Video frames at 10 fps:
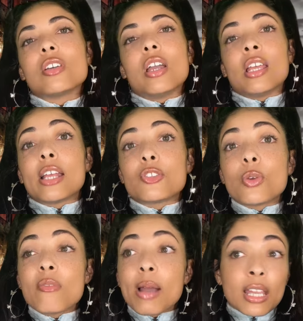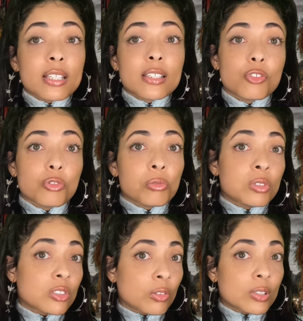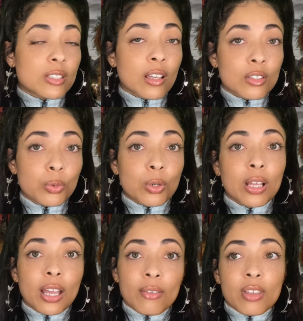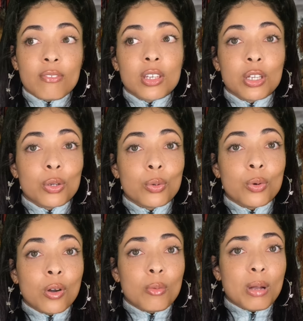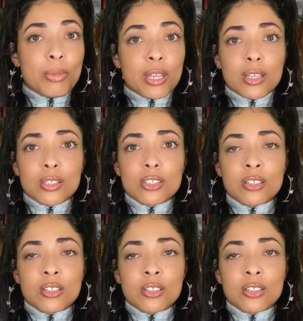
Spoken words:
And I do have my Ancestry results as well. I have that video on my page.